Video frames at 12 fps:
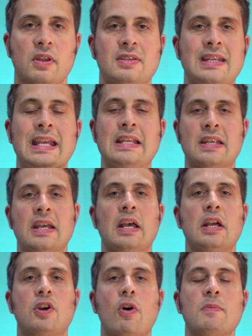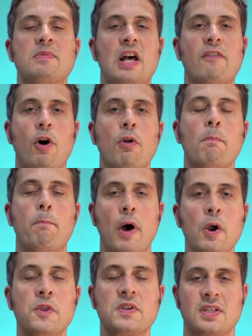You see, he's got himself on
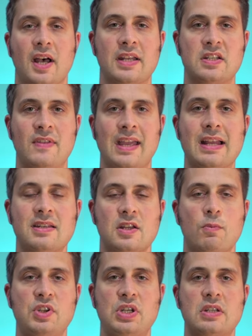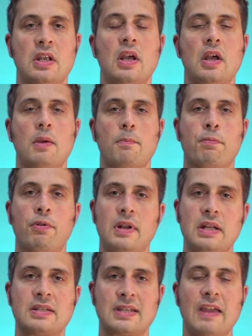both sides of the answer, which is
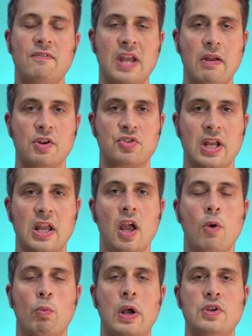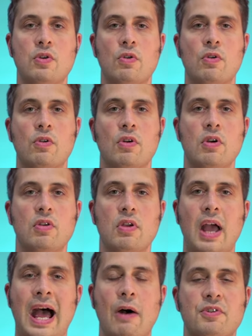pretty safe territory when you're
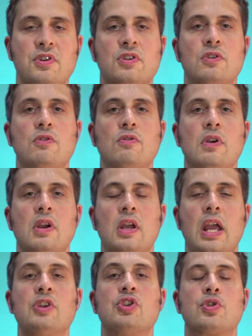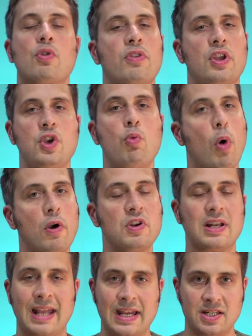out to ensure that you
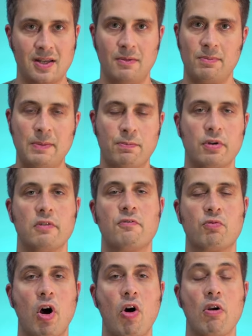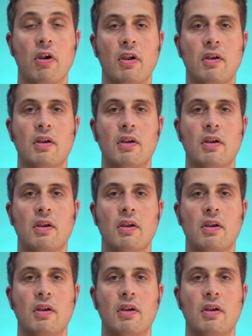won't later be proved wrong.